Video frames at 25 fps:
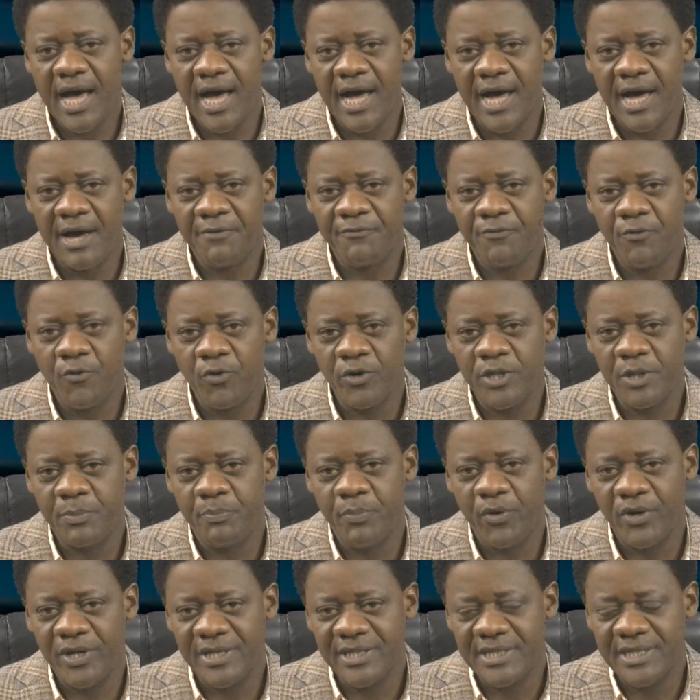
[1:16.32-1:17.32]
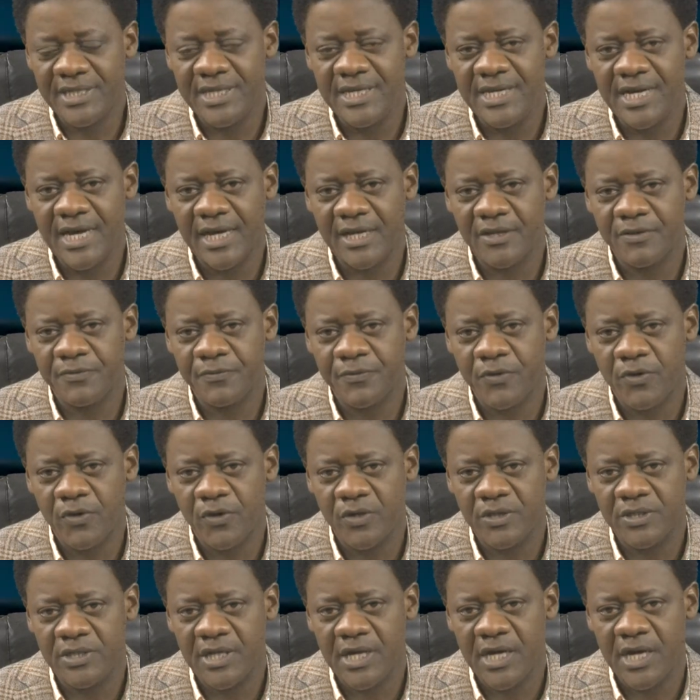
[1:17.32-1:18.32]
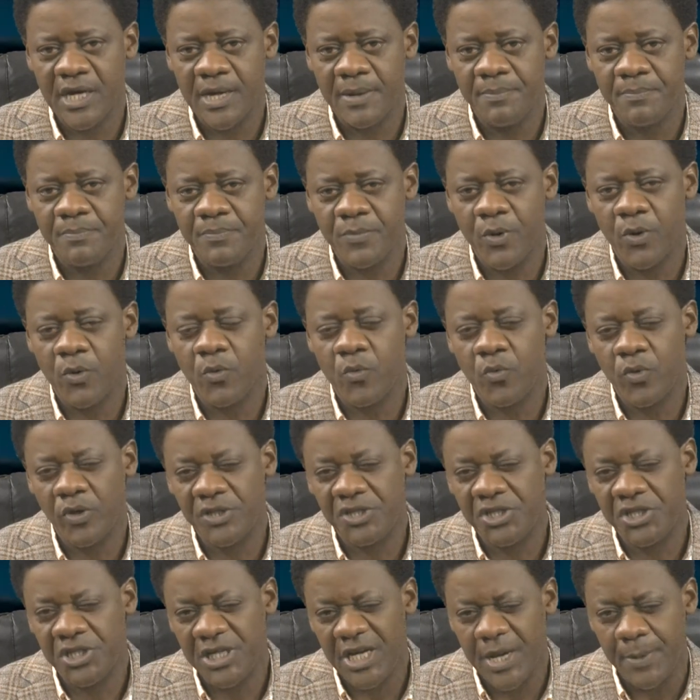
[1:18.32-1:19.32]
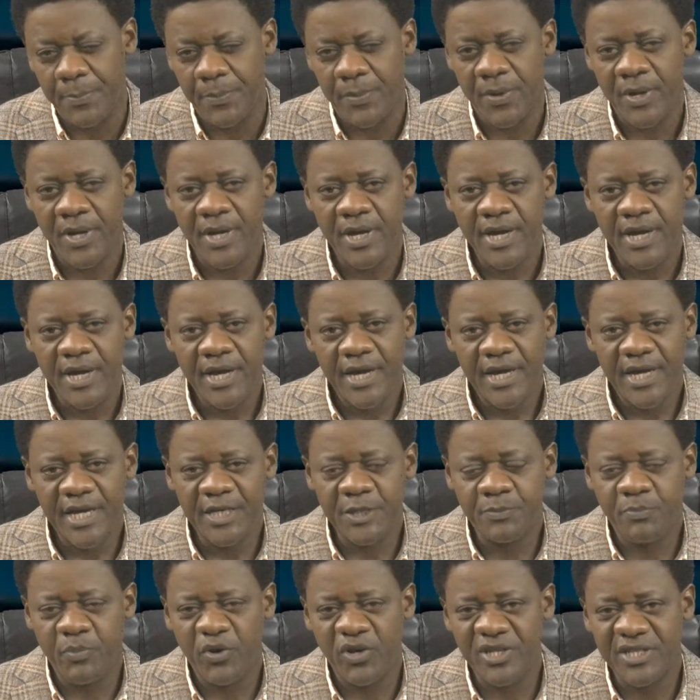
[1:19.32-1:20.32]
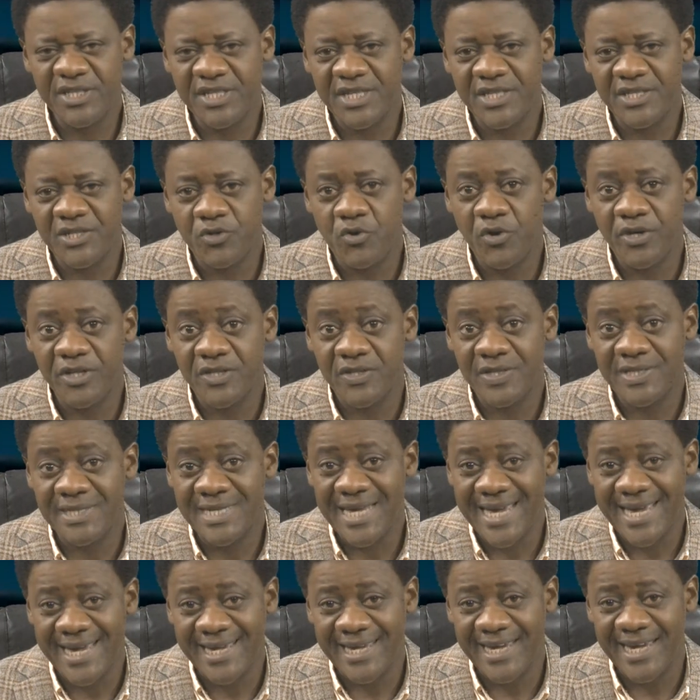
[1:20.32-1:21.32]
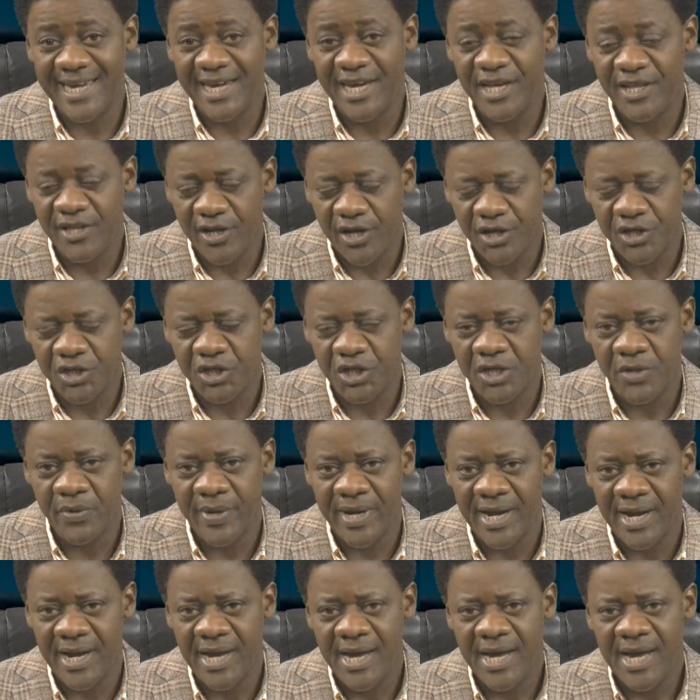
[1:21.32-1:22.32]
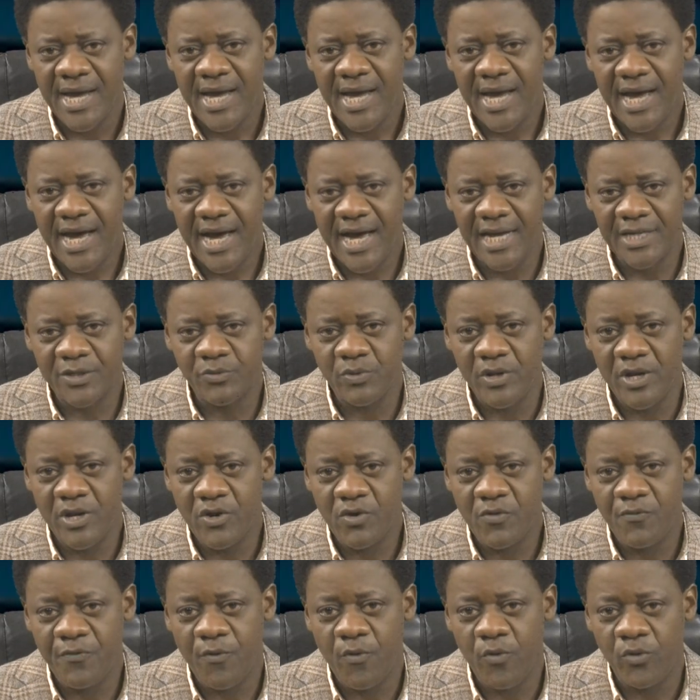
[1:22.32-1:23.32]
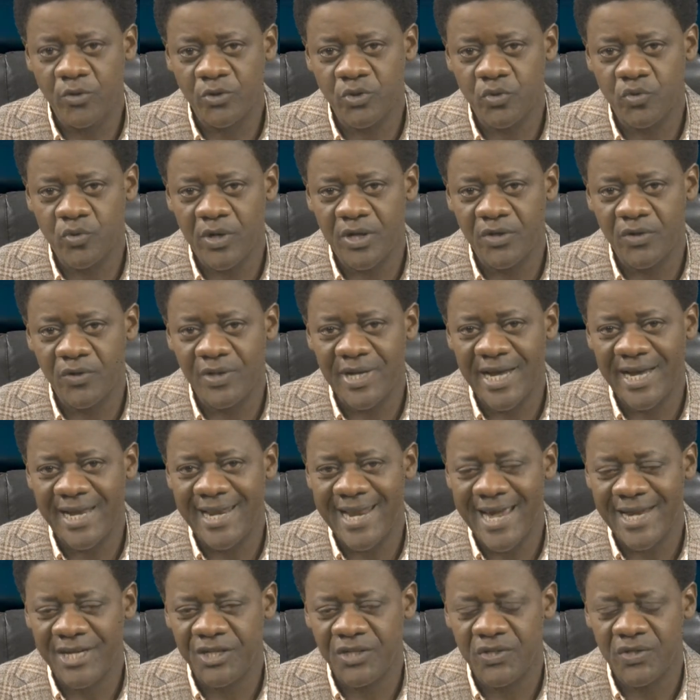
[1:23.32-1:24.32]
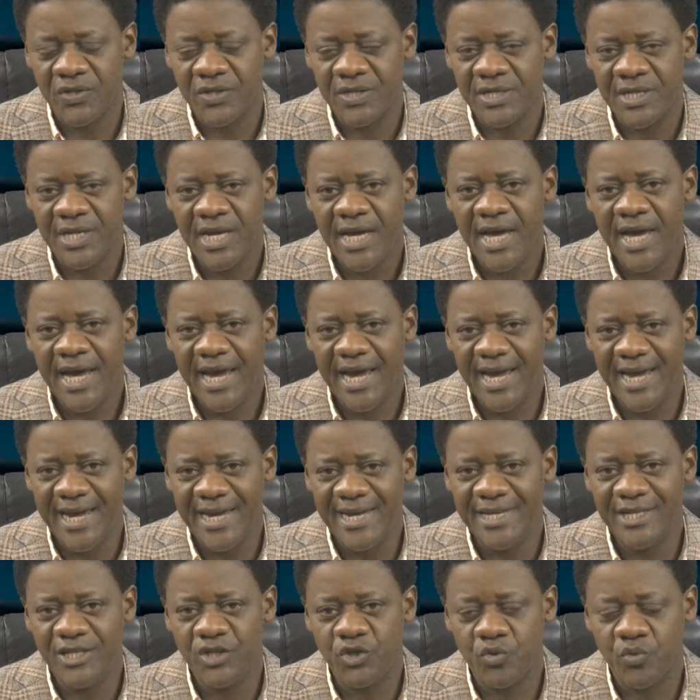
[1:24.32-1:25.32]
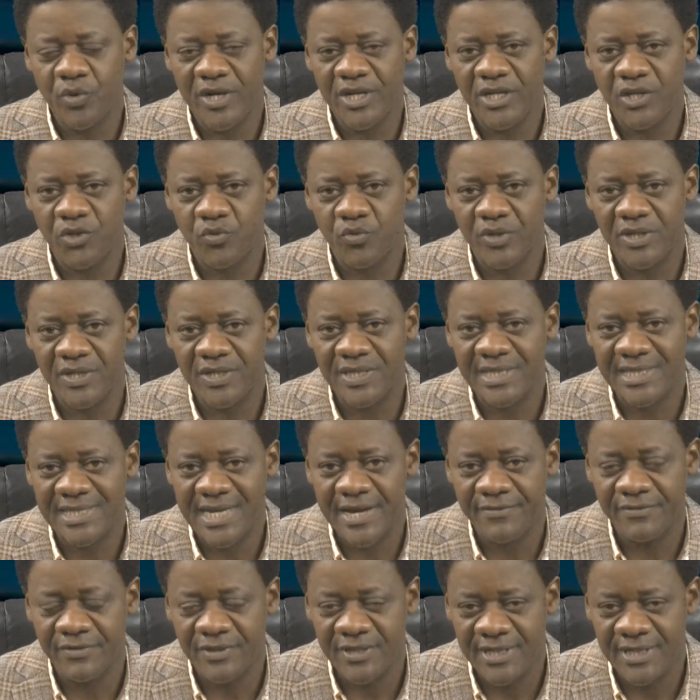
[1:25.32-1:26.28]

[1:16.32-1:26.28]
for the polity, and of course, what shape is politics going to take in Nigeria as we look forward to another election in 2027?